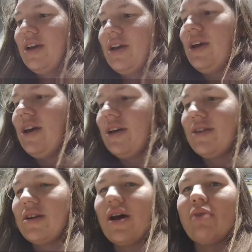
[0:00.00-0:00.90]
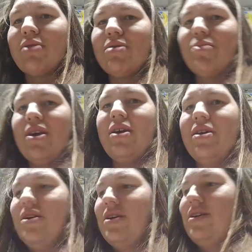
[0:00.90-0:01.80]
he has adopted me,
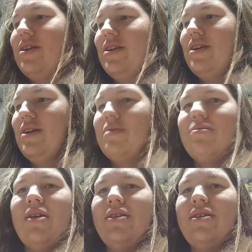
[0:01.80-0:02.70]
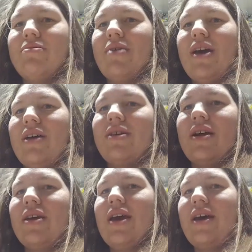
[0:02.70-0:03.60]
but he's still my
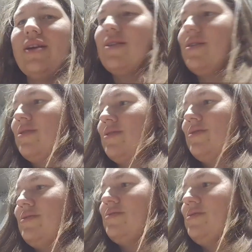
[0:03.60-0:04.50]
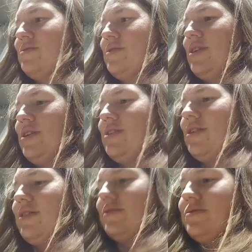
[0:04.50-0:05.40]
outside cat.
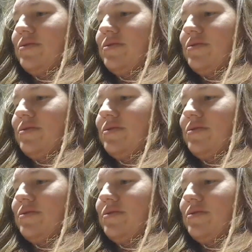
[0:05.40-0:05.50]
So,